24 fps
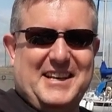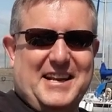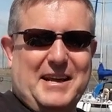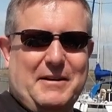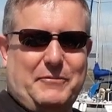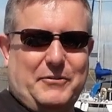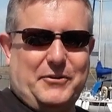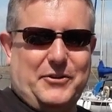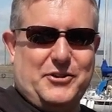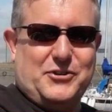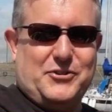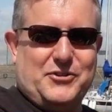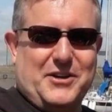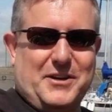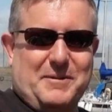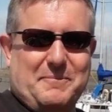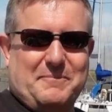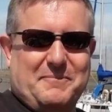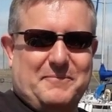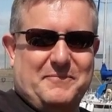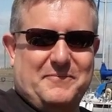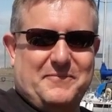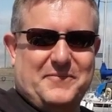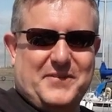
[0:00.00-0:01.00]
Living the Dream.
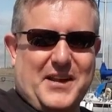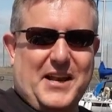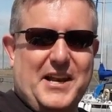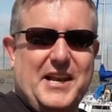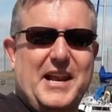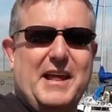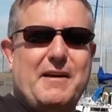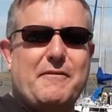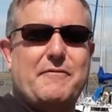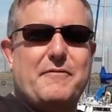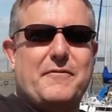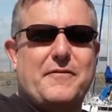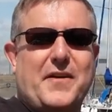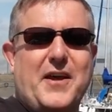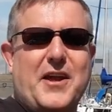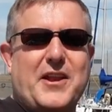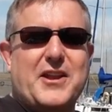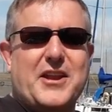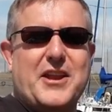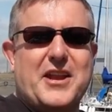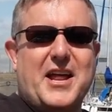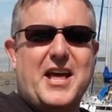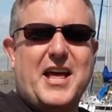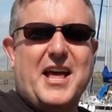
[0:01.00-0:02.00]

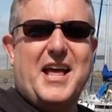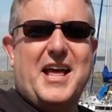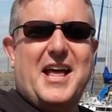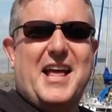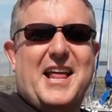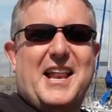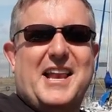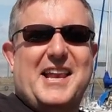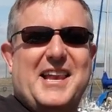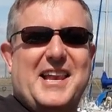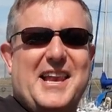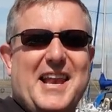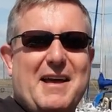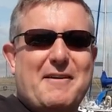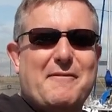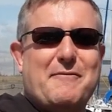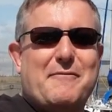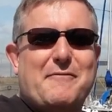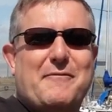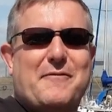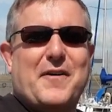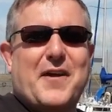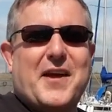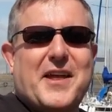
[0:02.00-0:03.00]
Living.
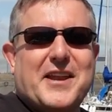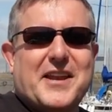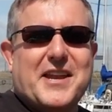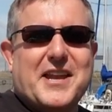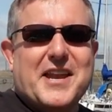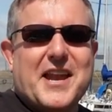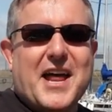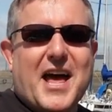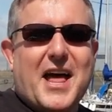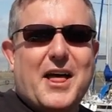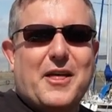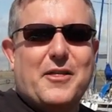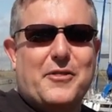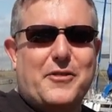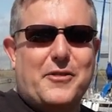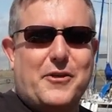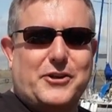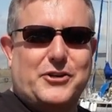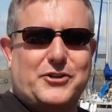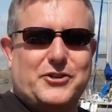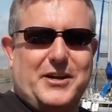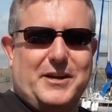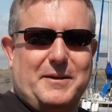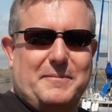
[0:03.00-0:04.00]
Living the, the
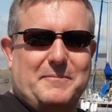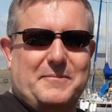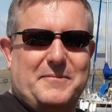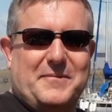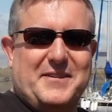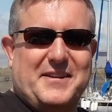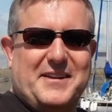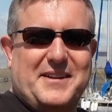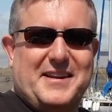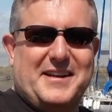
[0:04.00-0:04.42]
dream. dream.